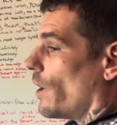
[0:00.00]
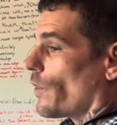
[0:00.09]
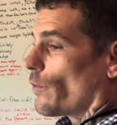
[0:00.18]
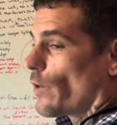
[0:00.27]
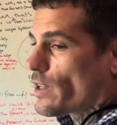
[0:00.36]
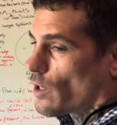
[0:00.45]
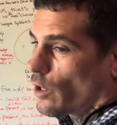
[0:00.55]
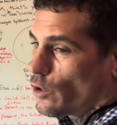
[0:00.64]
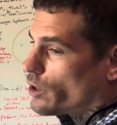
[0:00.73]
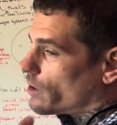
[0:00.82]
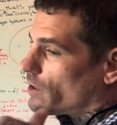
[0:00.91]
the
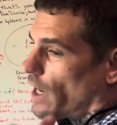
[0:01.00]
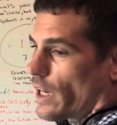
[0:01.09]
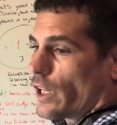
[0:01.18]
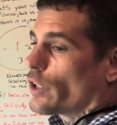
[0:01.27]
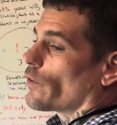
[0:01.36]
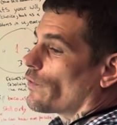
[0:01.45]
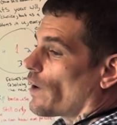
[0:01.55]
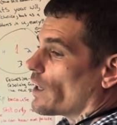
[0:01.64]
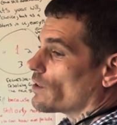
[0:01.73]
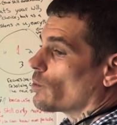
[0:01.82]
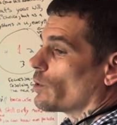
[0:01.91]
resolution state
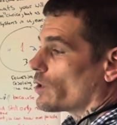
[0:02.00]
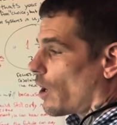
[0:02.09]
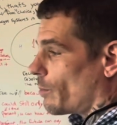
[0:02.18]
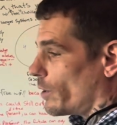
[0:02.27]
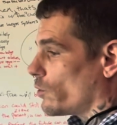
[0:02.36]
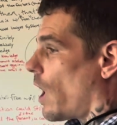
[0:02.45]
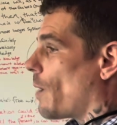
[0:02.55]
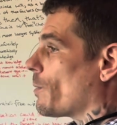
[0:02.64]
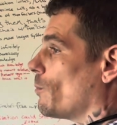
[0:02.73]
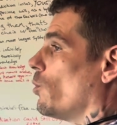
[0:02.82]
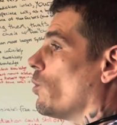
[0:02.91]
interface, which I'll be
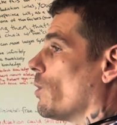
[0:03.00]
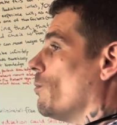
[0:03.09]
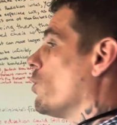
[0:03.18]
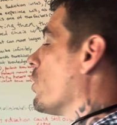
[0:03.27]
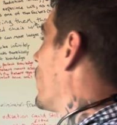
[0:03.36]
dropping more and more